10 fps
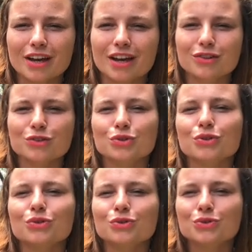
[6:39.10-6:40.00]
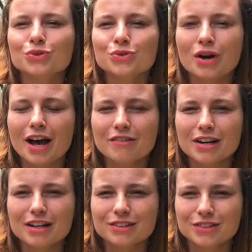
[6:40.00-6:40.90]
and to have a
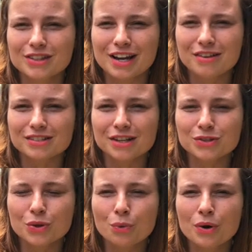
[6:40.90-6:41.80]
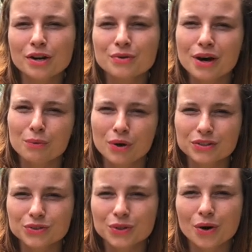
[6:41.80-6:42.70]
healthier lifestyle. So where do I
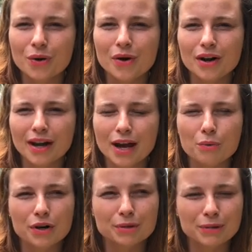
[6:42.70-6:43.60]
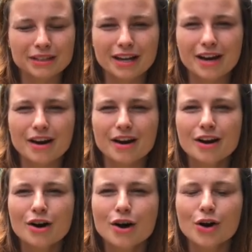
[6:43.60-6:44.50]
want to go? Okay, I want to be there.
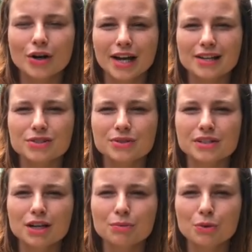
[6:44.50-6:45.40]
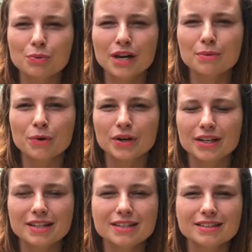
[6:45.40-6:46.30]
Okay, so it's going to be way more
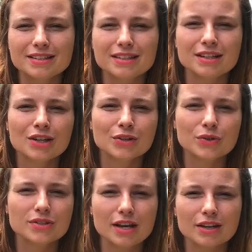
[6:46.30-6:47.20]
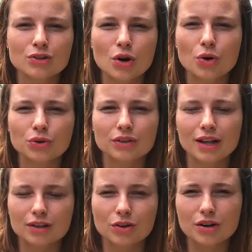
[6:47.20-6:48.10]
easy to say no to
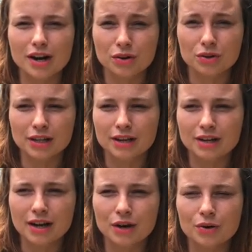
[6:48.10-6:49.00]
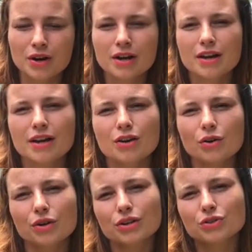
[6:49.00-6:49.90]
that Coca-Cola now in
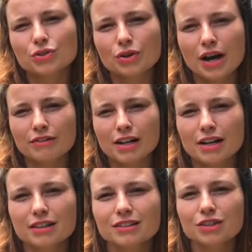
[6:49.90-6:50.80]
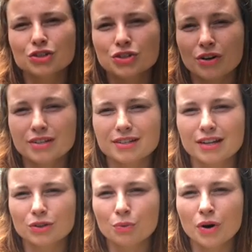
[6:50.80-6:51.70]
order to have a healthier choice
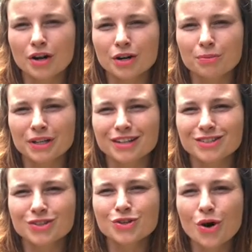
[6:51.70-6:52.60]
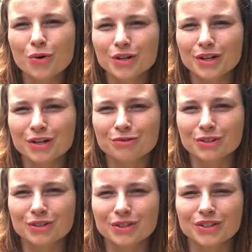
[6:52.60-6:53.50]
like the water, because you know you're going to
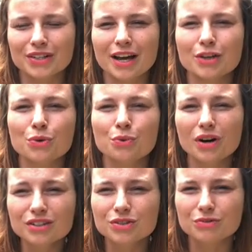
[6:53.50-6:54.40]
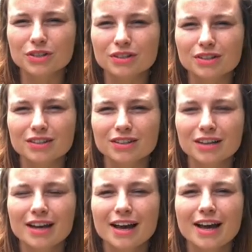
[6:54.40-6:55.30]
feel good and you want to feel good.
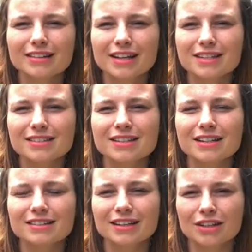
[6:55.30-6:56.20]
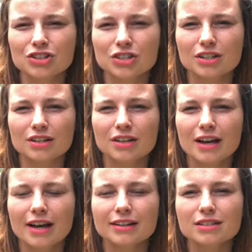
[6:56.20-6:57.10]
And that's the intention,
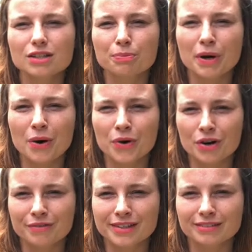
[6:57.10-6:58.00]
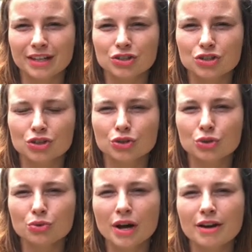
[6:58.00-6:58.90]
and that's the power of intention.
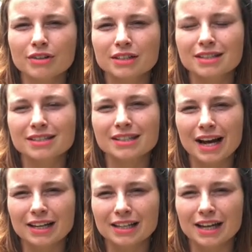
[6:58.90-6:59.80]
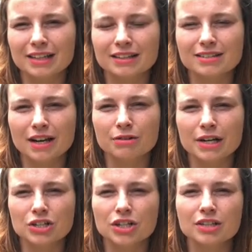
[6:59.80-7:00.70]
You having this guideline, this
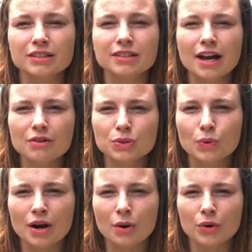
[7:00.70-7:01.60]
direction, there is where I